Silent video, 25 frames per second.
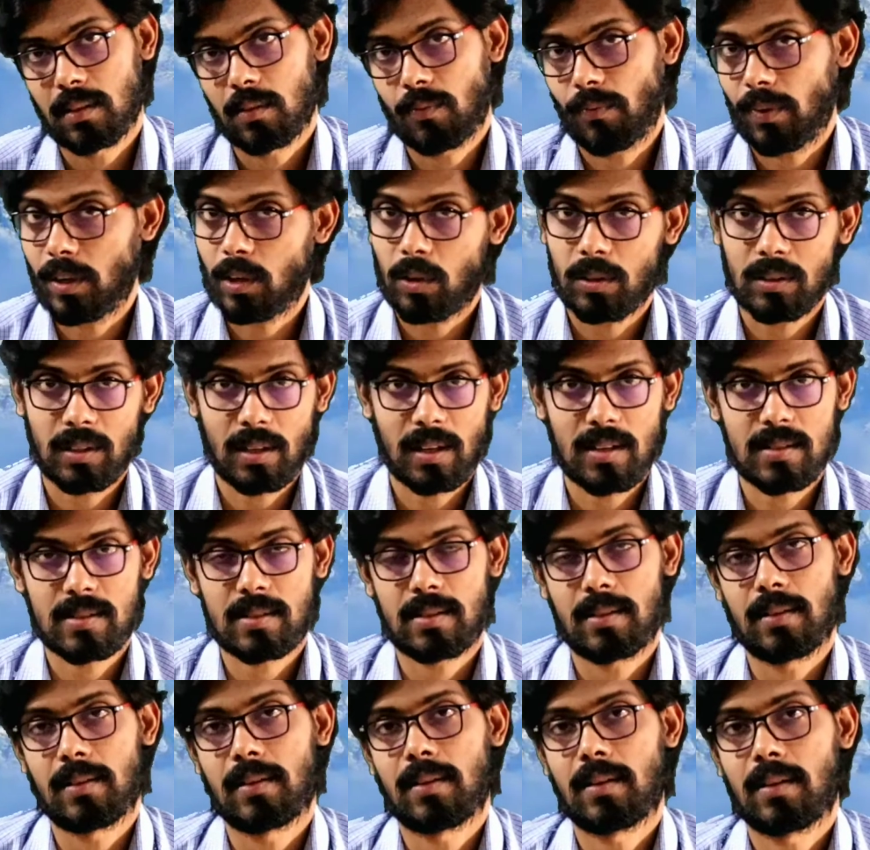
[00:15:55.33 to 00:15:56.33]
We know the
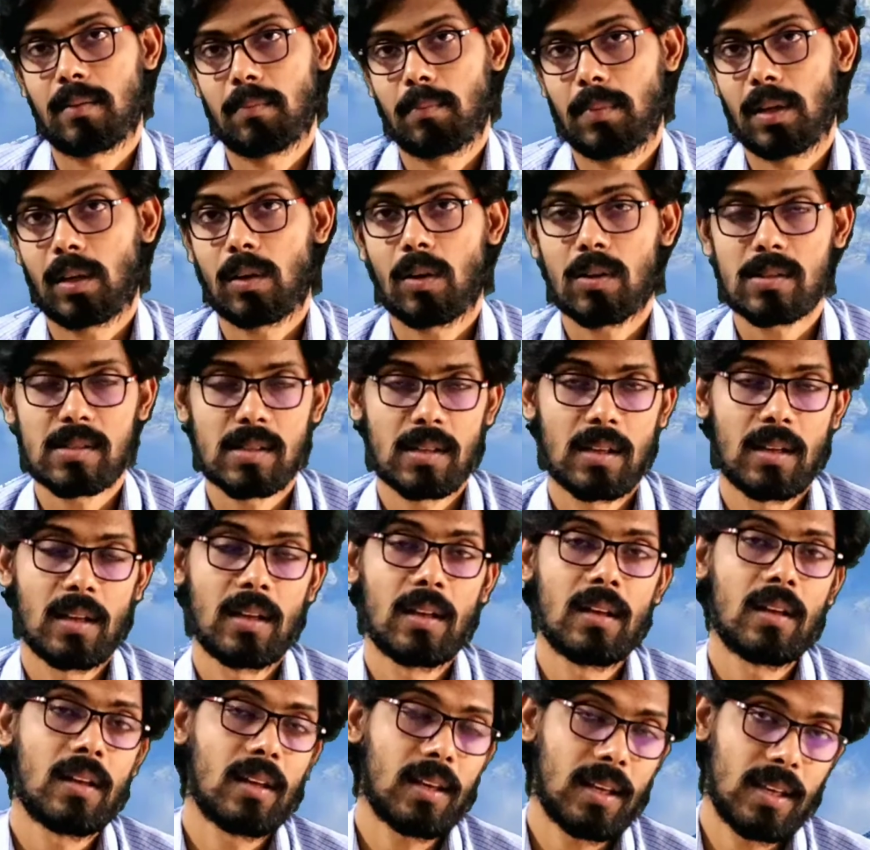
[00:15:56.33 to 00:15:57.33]
reason, because
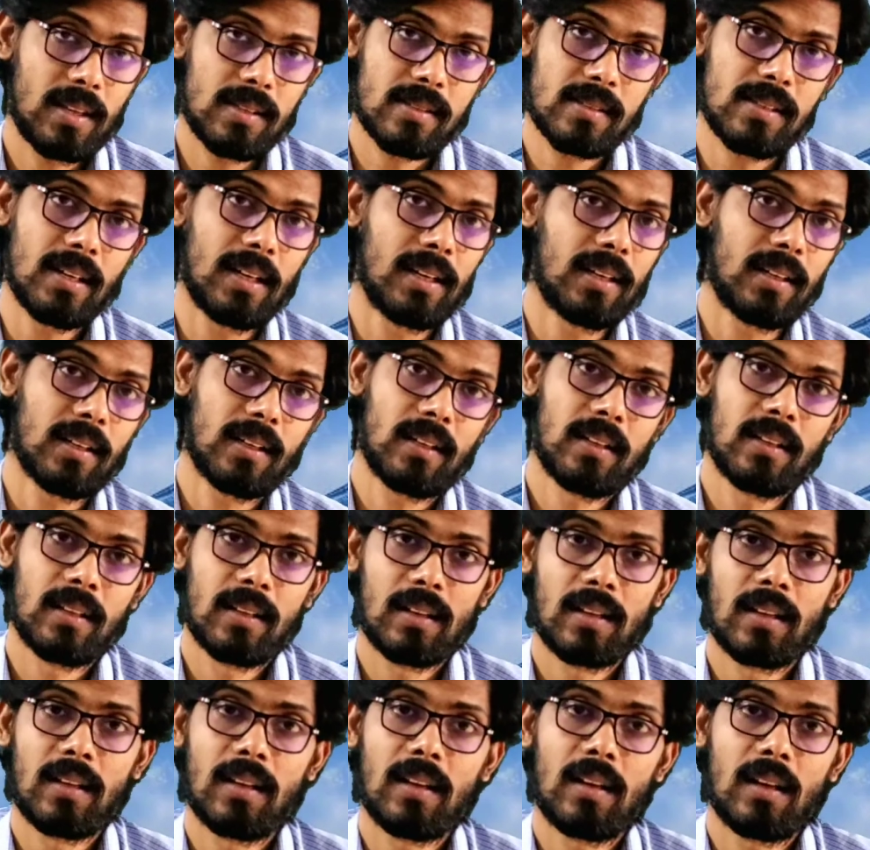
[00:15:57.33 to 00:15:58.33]
he
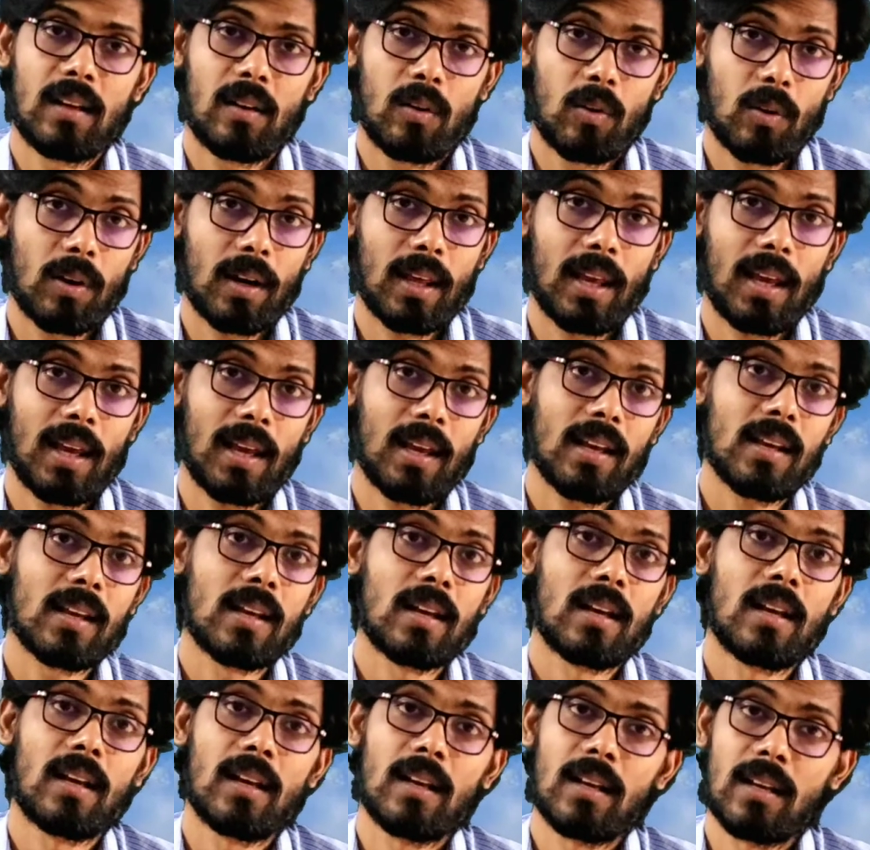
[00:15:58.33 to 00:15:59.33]
said only
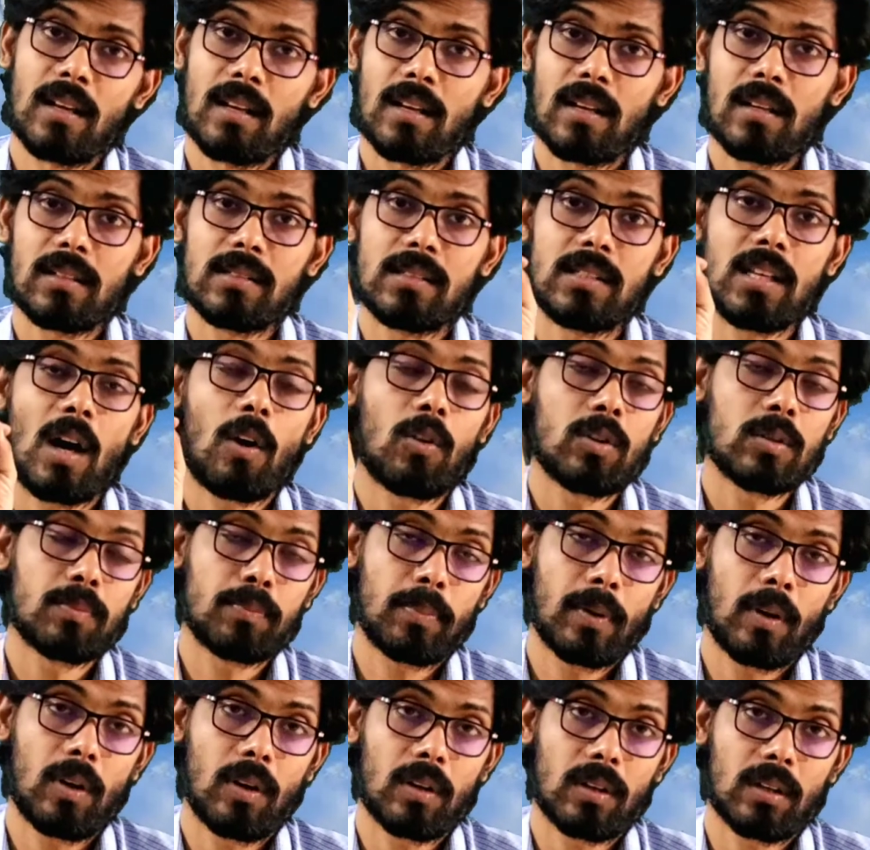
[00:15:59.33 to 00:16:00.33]
a
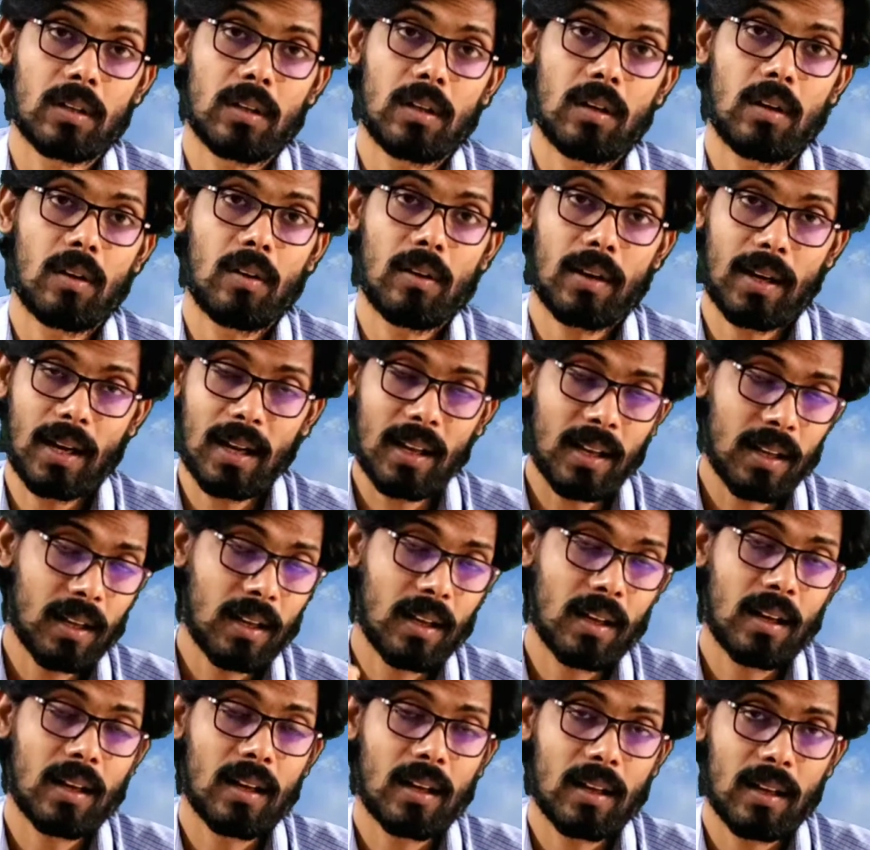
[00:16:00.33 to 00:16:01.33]
downpour or a
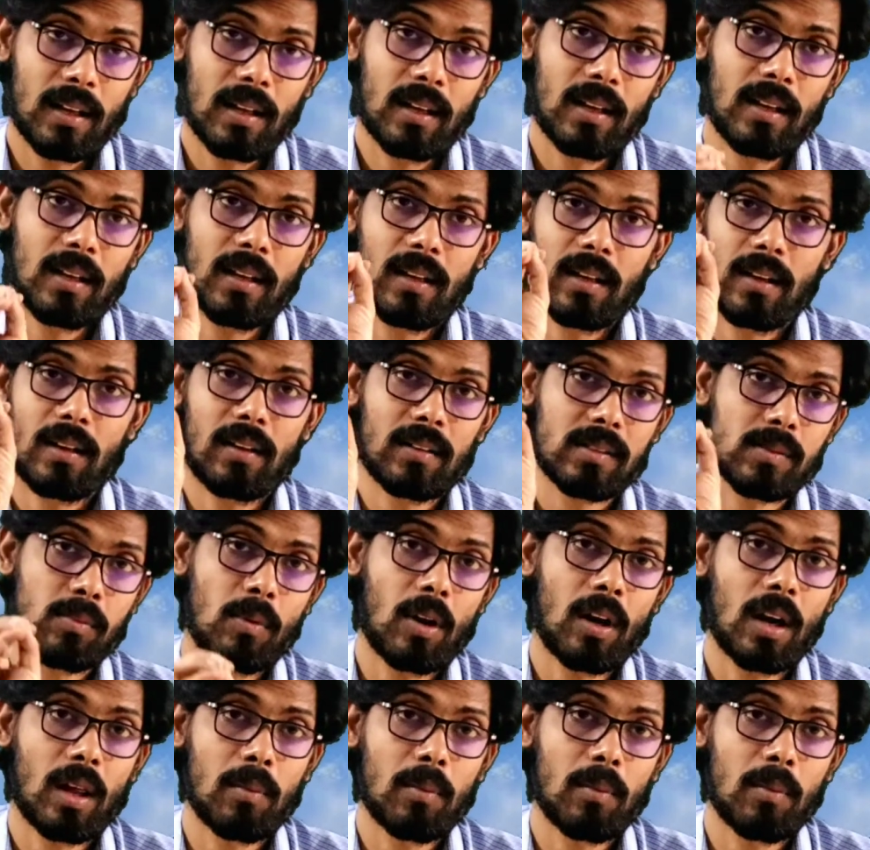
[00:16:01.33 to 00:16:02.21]
small